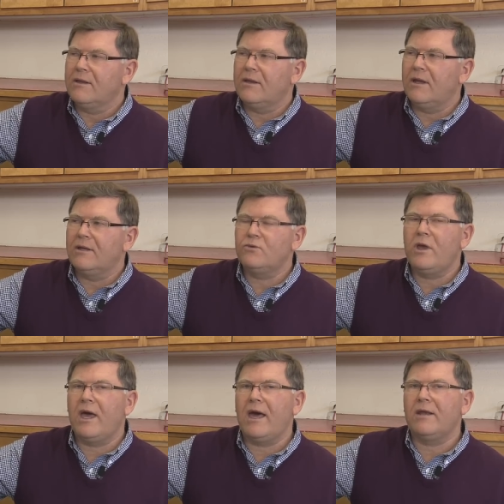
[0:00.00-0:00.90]
That as
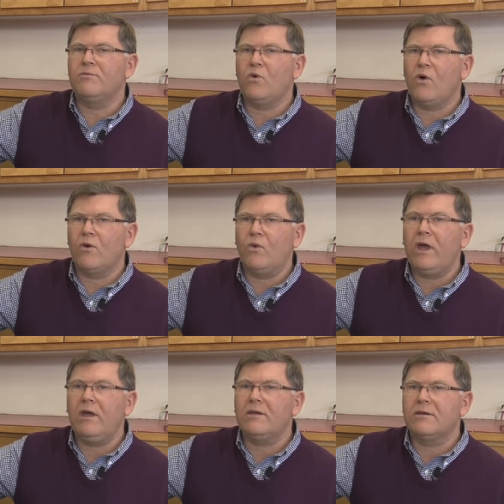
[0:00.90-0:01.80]
we added more
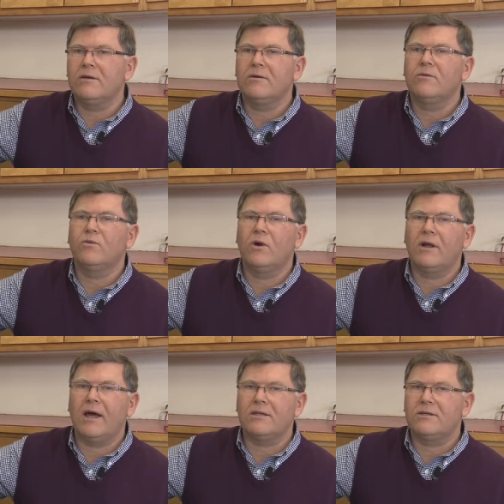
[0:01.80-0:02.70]
wheat, we're
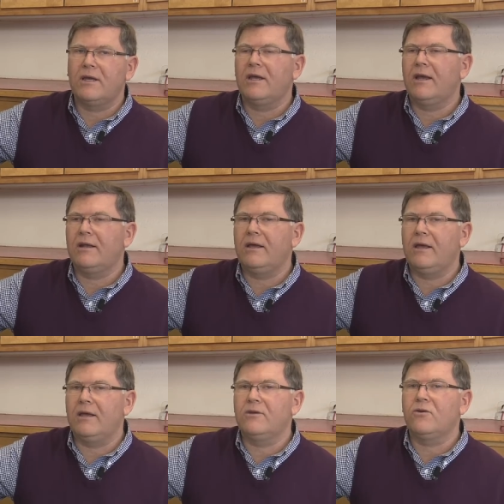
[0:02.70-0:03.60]
not seeing
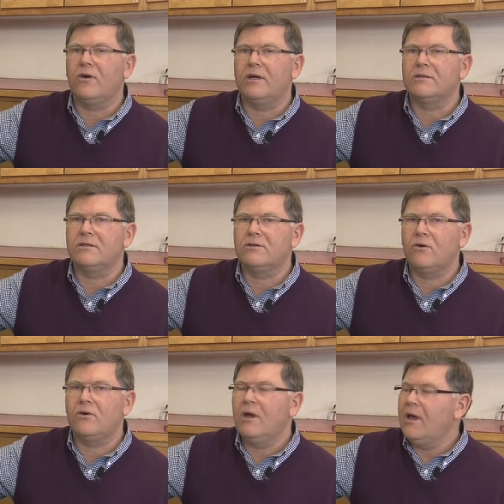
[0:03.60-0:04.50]
any increase. And
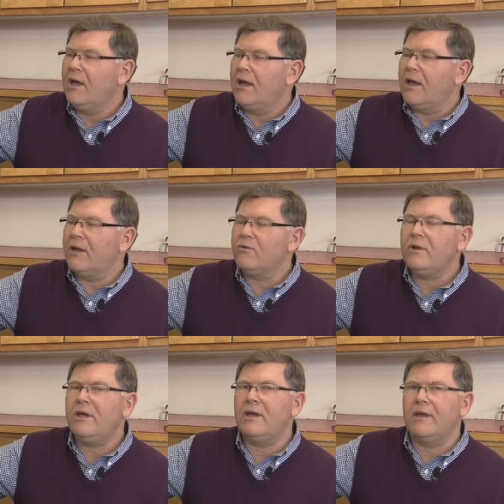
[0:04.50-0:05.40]
so it
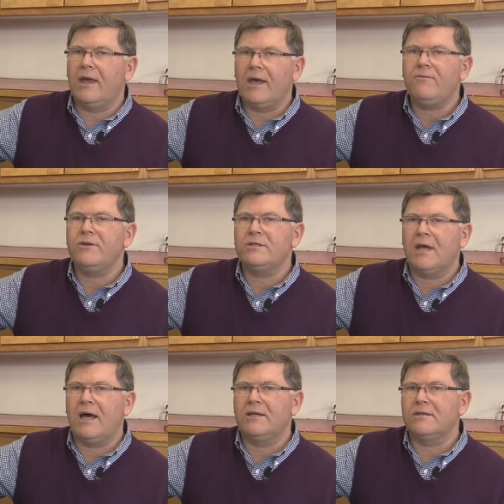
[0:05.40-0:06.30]
really
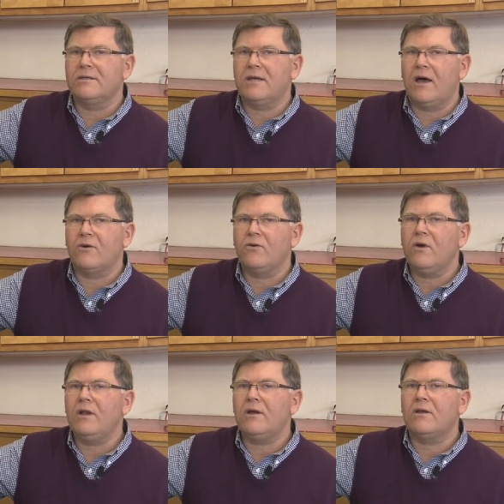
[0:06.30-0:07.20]
emphasizes how
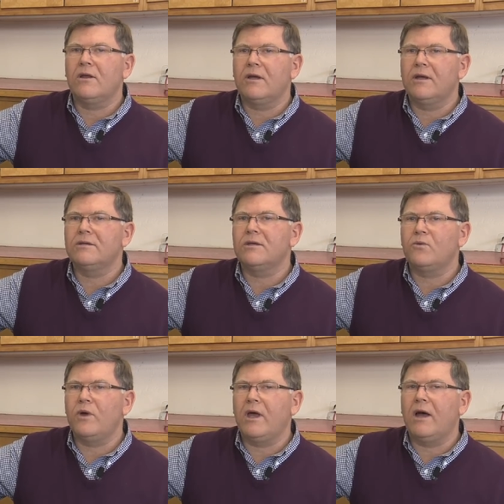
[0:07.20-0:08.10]
critical it is that
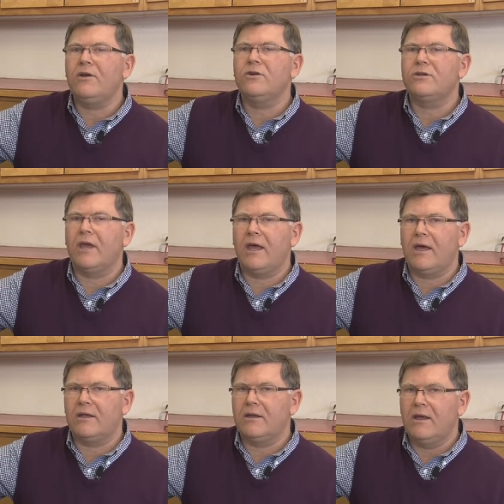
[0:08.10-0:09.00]
we
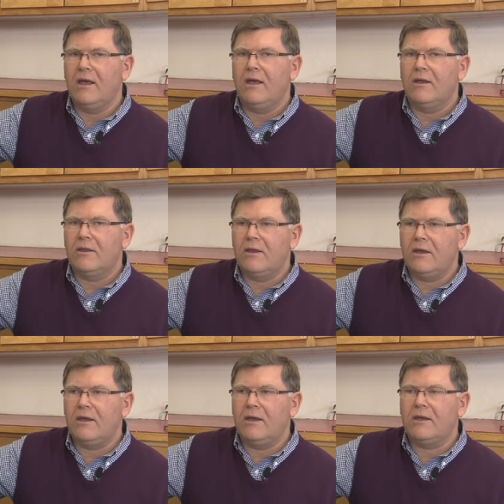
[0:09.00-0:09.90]
understand
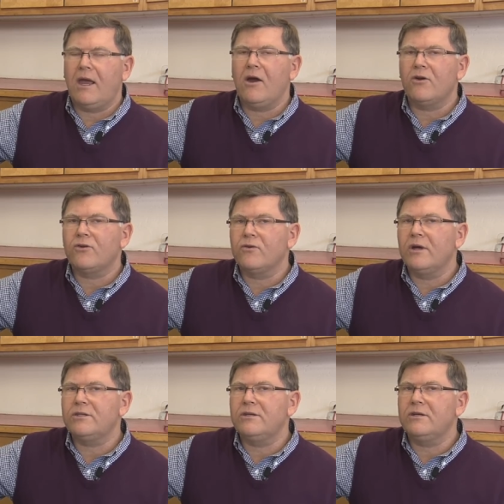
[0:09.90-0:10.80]
the
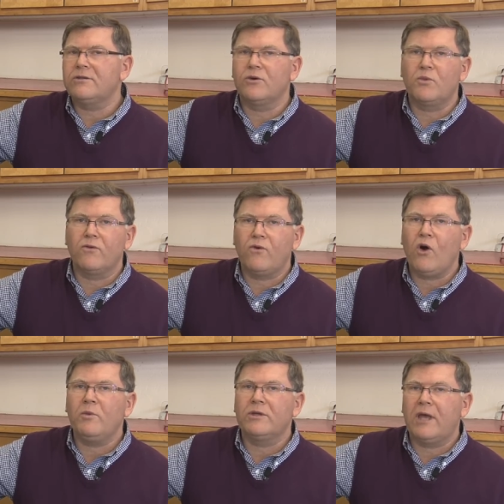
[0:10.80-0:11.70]
characteristics or
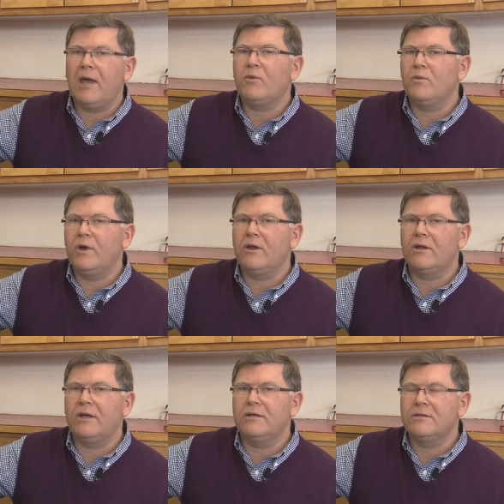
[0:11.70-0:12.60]
performance
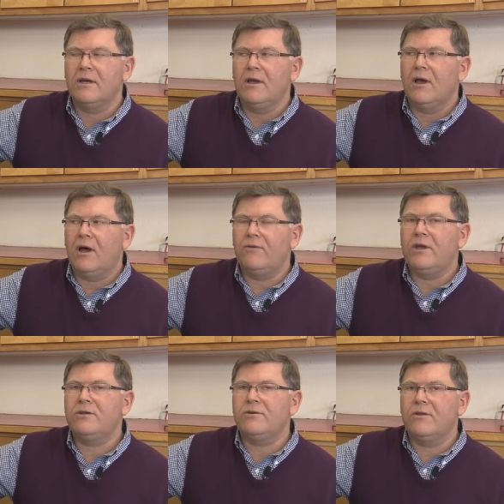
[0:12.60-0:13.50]
capabilities of
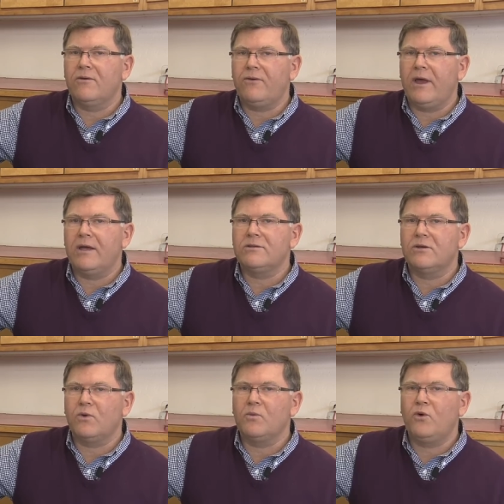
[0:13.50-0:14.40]
each of the fans
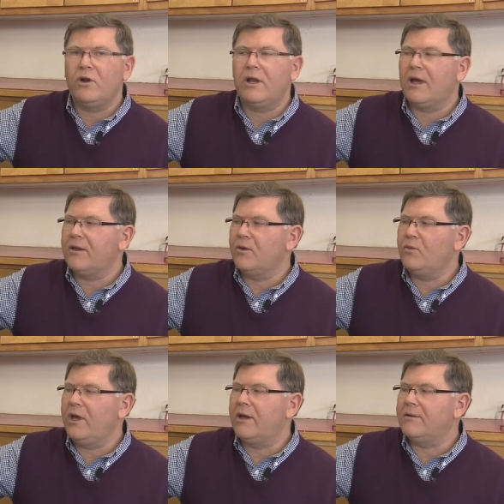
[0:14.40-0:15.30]
that we're putting on the
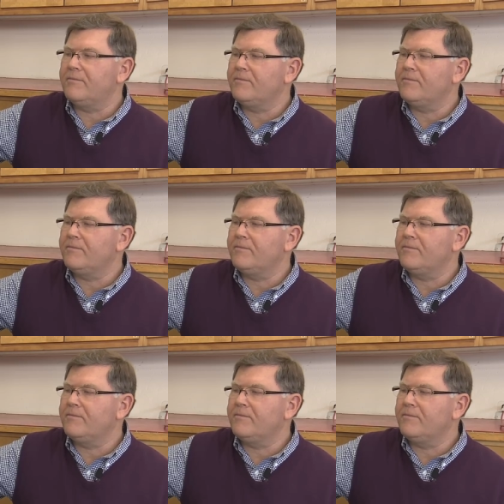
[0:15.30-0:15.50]
bin.